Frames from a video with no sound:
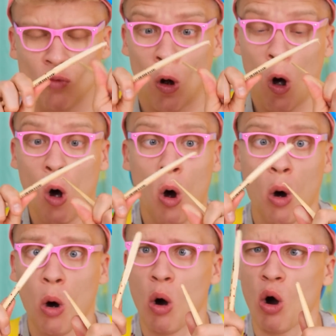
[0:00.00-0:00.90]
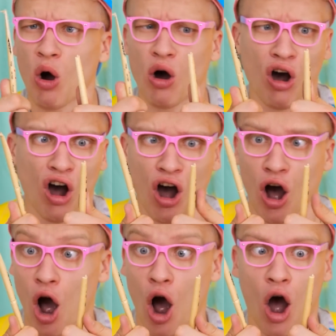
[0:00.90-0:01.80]
No! Uh
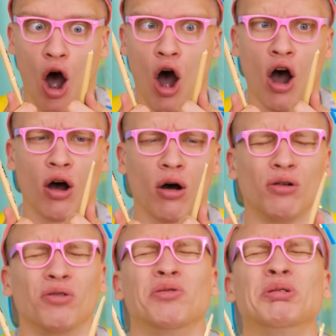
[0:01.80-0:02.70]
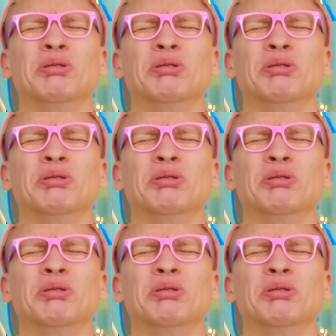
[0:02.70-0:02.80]
-huh. Why did I just do